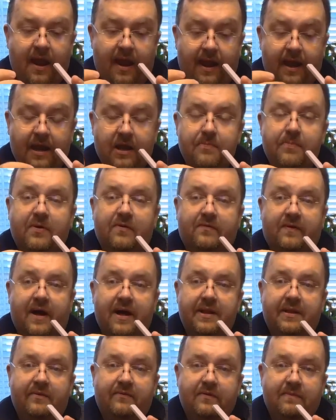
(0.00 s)
and
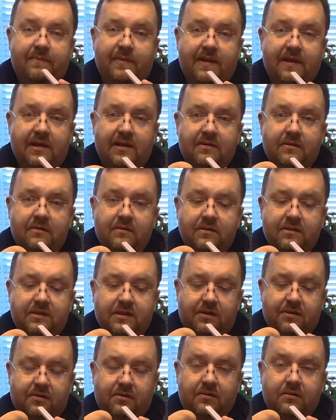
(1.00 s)
provide the VPN
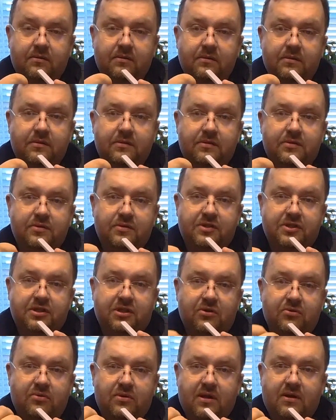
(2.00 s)
tunnel to
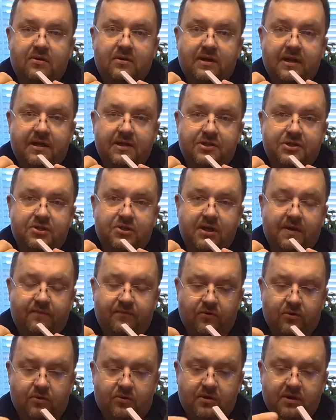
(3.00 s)
secure our data stream
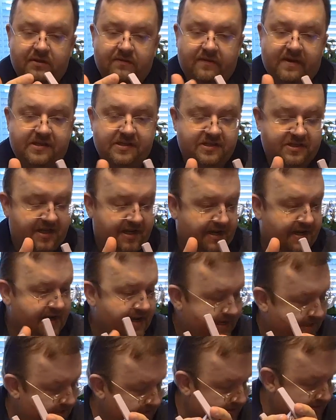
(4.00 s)
for all the devices that are
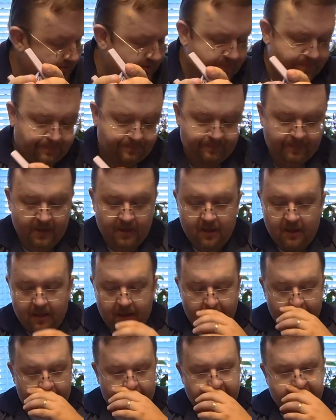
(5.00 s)
connecting to it.
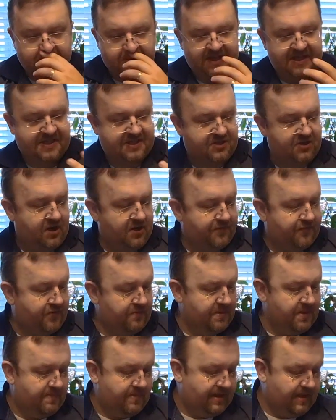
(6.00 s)
So let's start
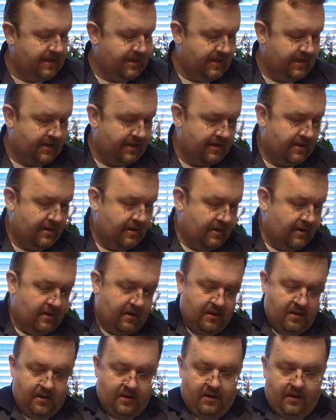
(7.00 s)
from the beginning.
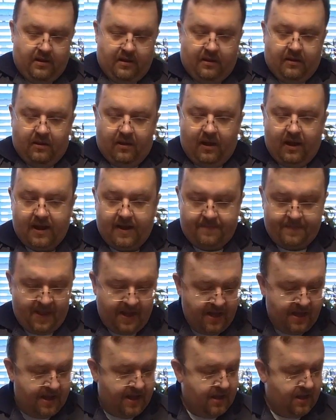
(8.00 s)

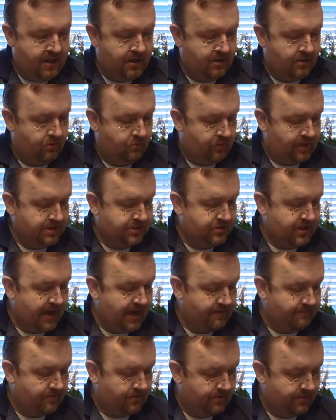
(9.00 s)
Once you
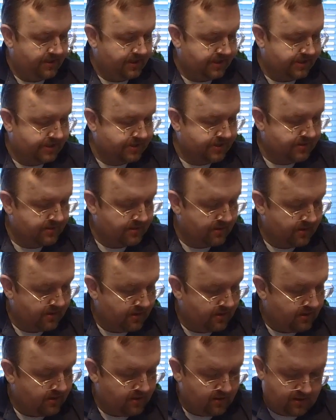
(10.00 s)
have all this,
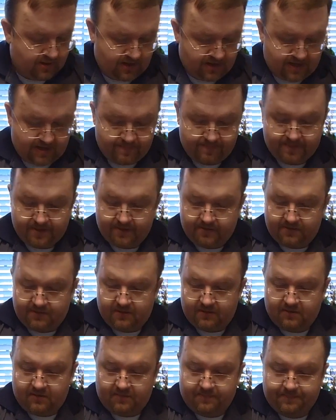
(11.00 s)

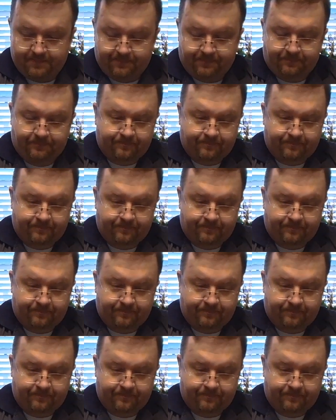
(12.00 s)
the